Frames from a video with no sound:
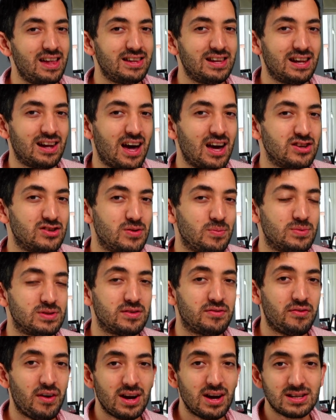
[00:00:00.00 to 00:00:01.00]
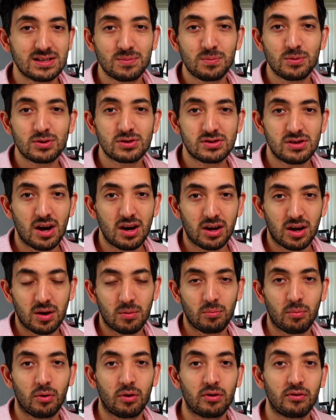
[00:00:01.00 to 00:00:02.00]
LED light strip is a flexible
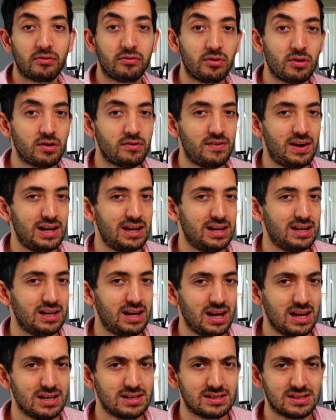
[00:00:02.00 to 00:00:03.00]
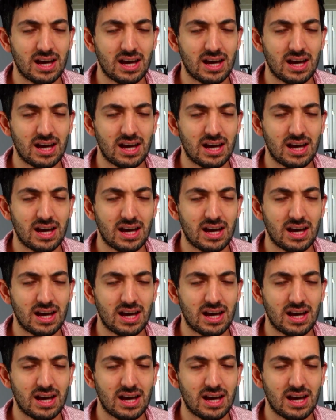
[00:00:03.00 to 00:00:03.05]
circuit board full of LEDs